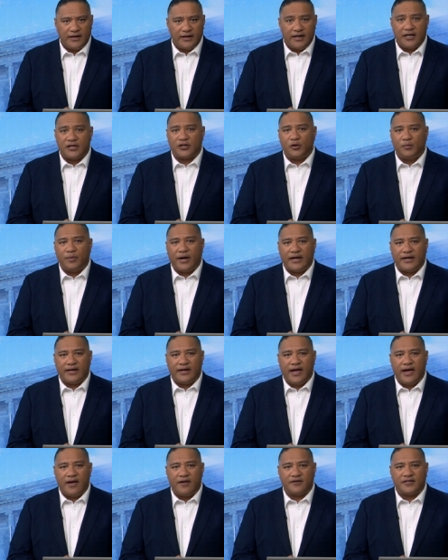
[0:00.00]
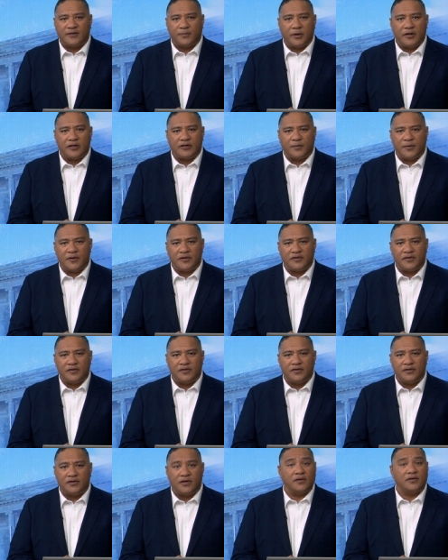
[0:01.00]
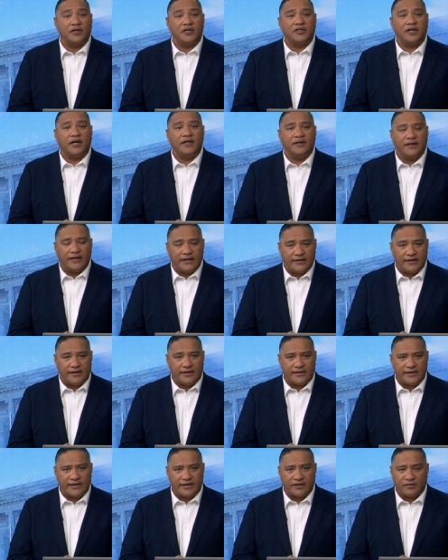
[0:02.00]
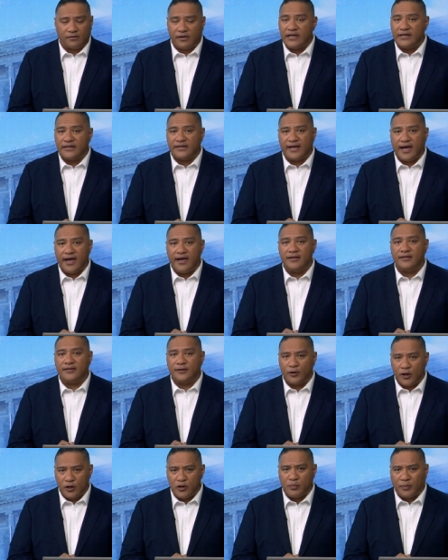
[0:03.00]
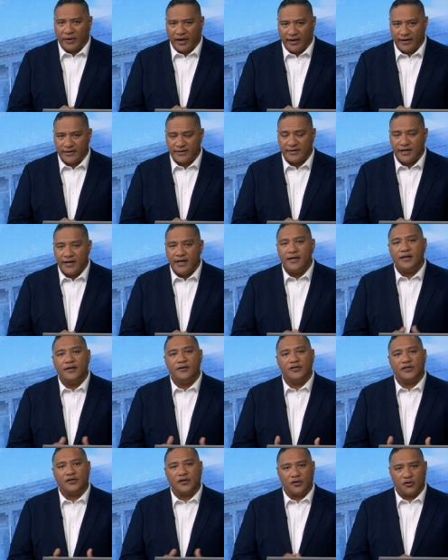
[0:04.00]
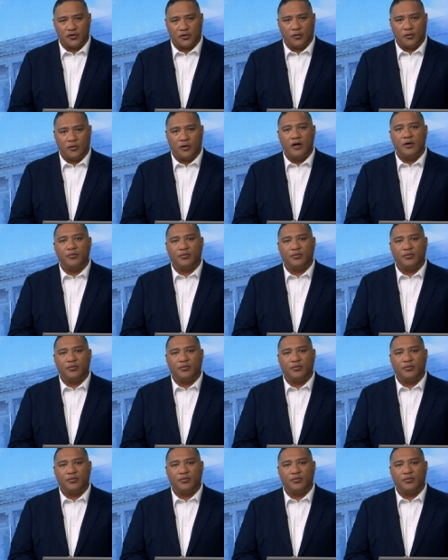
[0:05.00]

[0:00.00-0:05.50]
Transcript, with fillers: National Party Health spokesperson Dr. Shane Reti says race has no place in surgical